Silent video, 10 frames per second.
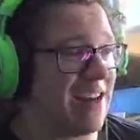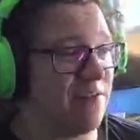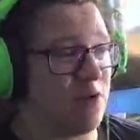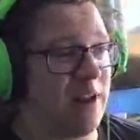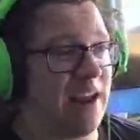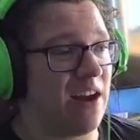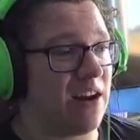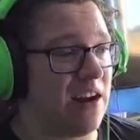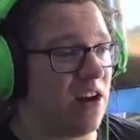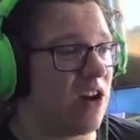if you're playing on
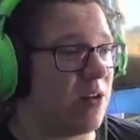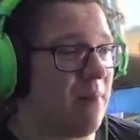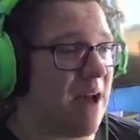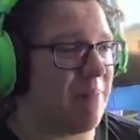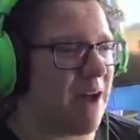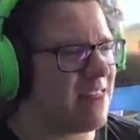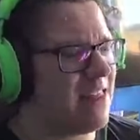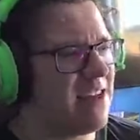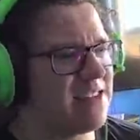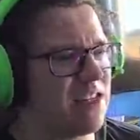any other map, I
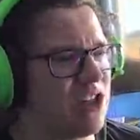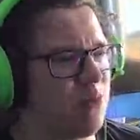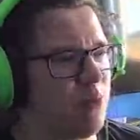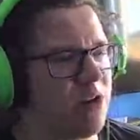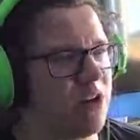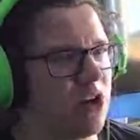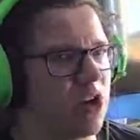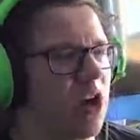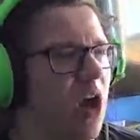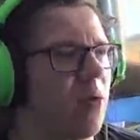think it's actually pretty
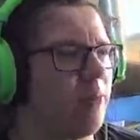good on